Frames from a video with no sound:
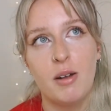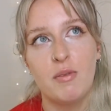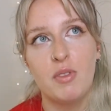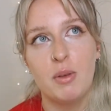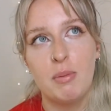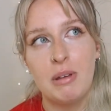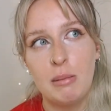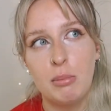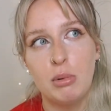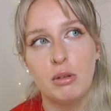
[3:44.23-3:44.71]
of
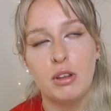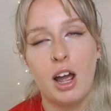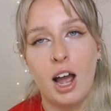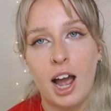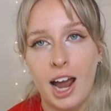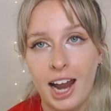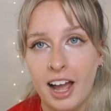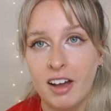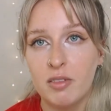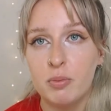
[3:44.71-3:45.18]
the people that
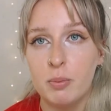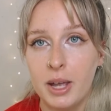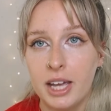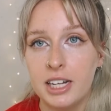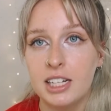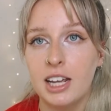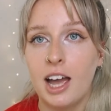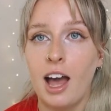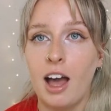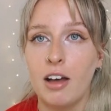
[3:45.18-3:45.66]
I have
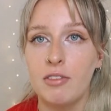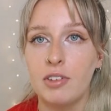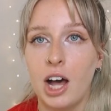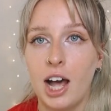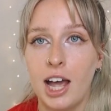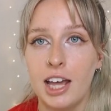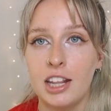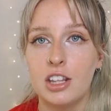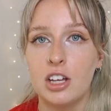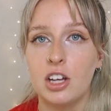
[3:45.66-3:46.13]
met have
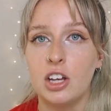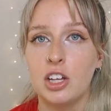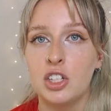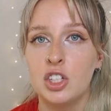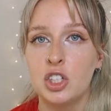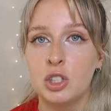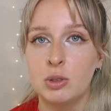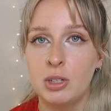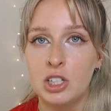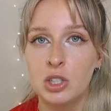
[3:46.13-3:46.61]
either
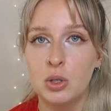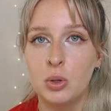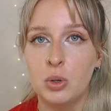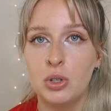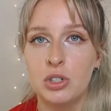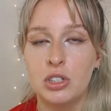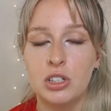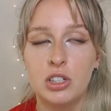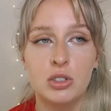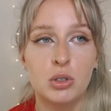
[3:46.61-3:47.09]
switched
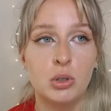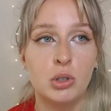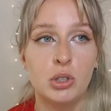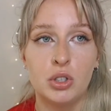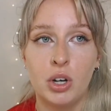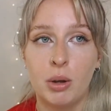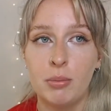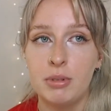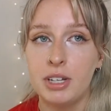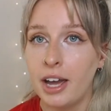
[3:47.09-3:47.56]
courses or
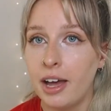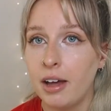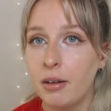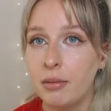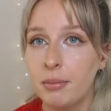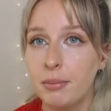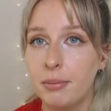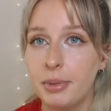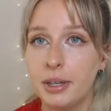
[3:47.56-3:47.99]
dropped out